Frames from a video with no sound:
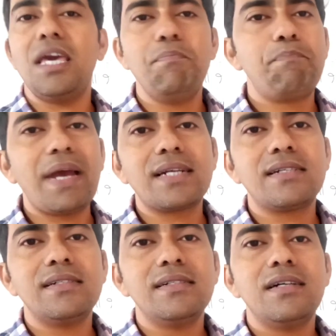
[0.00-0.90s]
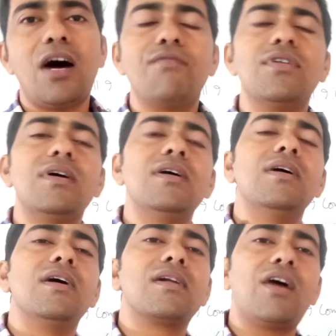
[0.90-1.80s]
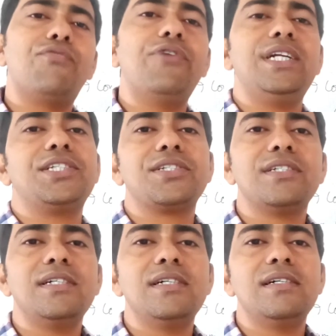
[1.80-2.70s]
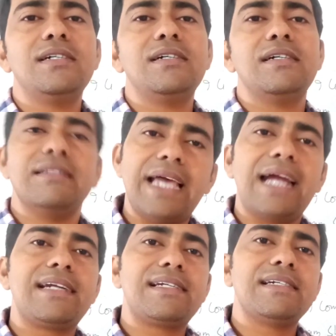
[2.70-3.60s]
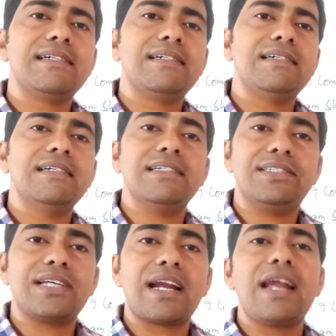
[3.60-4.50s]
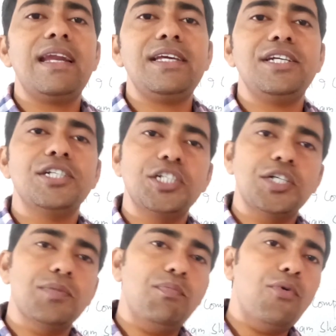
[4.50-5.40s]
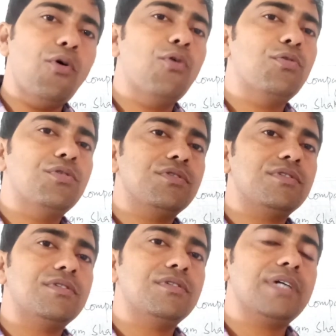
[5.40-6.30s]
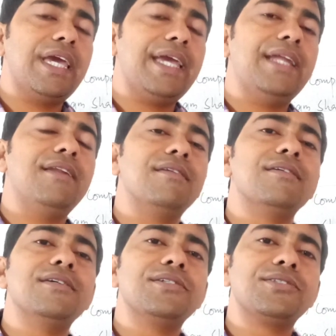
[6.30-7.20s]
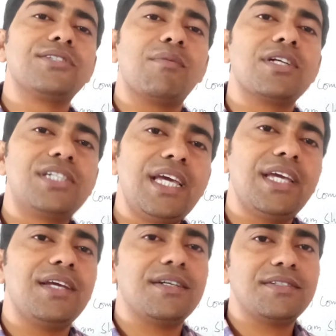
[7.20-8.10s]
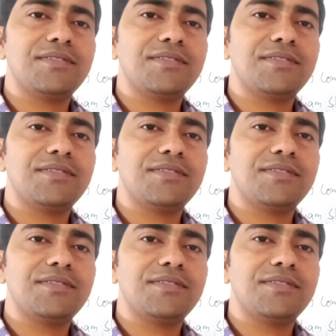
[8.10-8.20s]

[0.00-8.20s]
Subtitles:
impact of the rough winds that generally blow in summer's day.